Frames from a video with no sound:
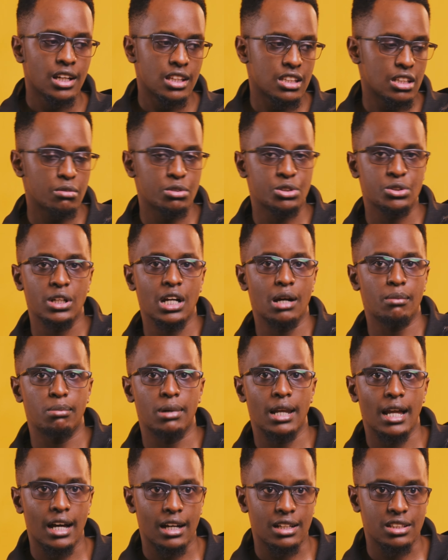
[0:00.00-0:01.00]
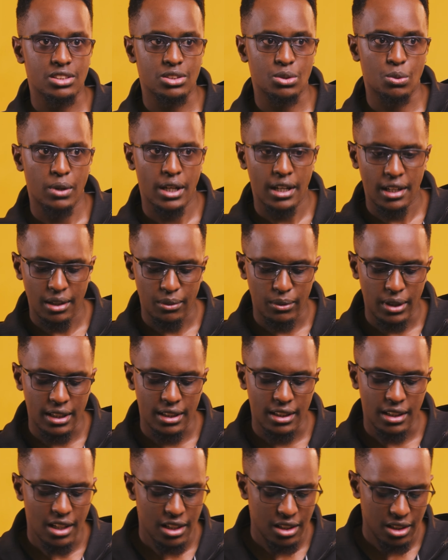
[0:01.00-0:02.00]
of showing a black square where
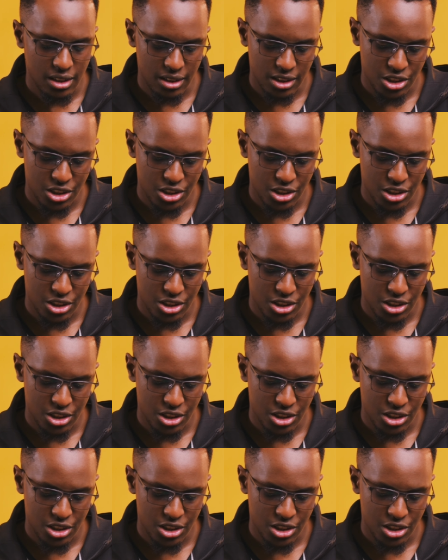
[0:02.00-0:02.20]
there